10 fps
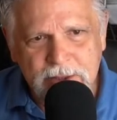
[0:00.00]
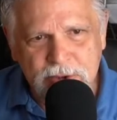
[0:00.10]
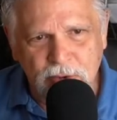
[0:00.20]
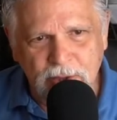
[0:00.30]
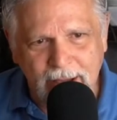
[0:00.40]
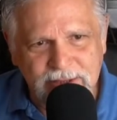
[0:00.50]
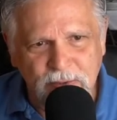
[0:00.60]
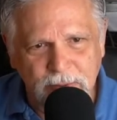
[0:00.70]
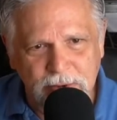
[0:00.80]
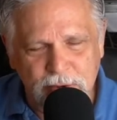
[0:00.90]
certain kinds of
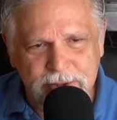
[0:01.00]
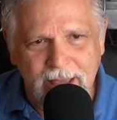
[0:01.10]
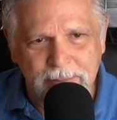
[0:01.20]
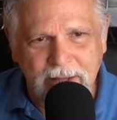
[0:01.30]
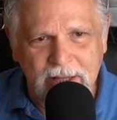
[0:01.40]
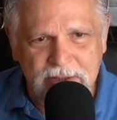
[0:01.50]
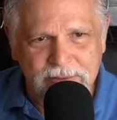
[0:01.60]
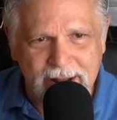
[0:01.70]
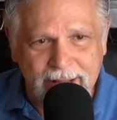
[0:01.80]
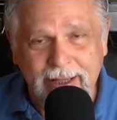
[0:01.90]
filters, and because of
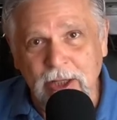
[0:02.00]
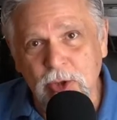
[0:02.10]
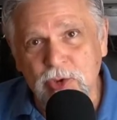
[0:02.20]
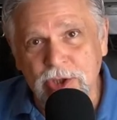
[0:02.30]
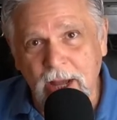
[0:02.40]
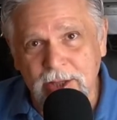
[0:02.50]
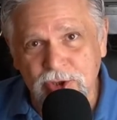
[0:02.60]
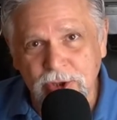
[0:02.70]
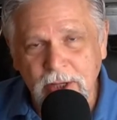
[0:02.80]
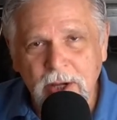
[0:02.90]
that, I can lose
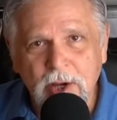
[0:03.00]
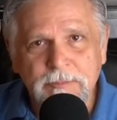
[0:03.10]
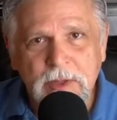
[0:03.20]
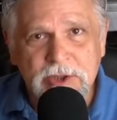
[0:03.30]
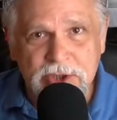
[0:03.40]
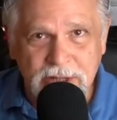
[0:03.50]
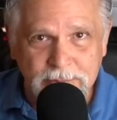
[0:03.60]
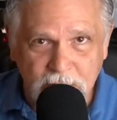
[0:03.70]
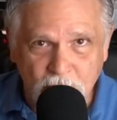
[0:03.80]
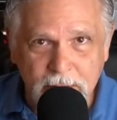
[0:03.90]
touch to some
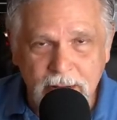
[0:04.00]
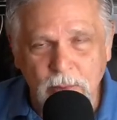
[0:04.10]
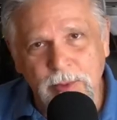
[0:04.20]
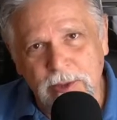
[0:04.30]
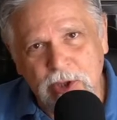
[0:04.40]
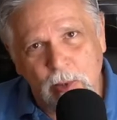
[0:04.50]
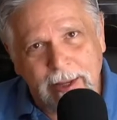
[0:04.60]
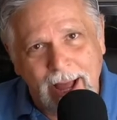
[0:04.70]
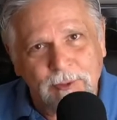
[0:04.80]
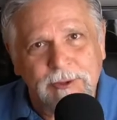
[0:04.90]
degree with what's going
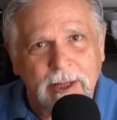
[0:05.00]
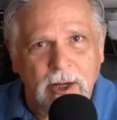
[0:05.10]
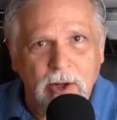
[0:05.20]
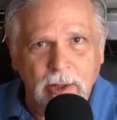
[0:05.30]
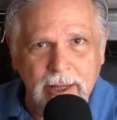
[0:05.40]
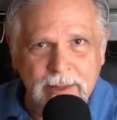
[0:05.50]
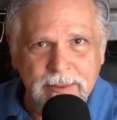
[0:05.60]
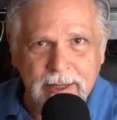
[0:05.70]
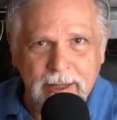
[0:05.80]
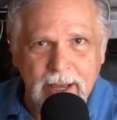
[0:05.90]
out there in
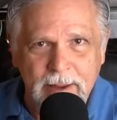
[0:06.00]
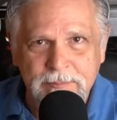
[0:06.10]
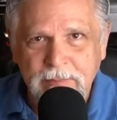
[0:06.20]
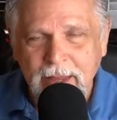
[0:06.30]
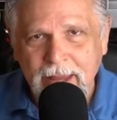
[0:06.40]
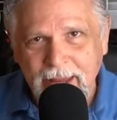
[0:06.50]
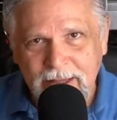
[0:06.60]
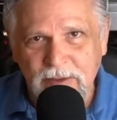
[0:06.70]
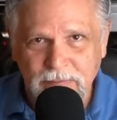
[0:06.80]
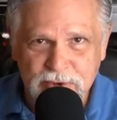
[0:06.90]
the uh, in
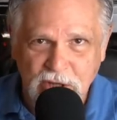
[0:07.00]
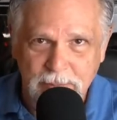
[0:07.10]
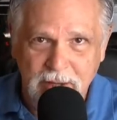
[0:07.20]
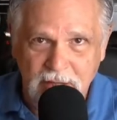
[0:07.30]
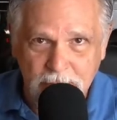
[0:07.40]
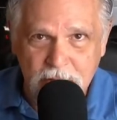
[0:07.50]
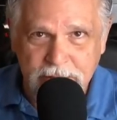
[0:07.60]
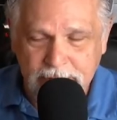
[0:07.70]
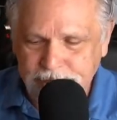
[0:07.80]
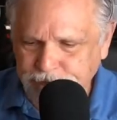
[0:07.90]
the fish keeping
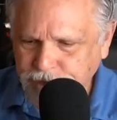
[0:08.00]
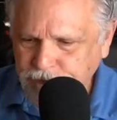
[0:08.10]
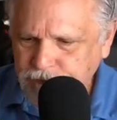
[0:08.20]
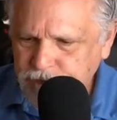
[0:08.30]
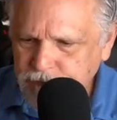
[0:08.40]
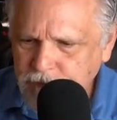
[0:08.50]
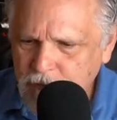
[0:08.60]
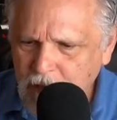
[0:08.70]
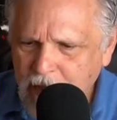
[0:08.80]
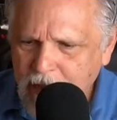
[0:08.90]
community.
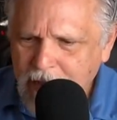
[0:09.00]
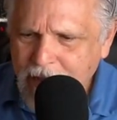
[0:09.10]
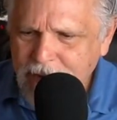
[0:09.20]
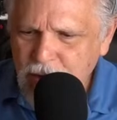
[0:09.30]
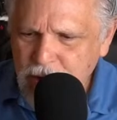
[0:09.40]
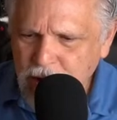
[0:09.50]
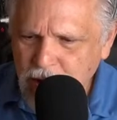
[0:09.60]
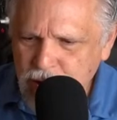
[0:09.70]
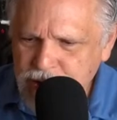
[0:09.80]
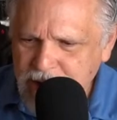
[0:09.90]
And you you know
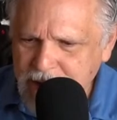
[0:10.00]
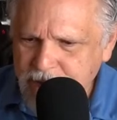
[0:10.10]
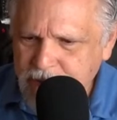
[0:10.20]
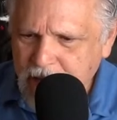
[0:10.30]
you see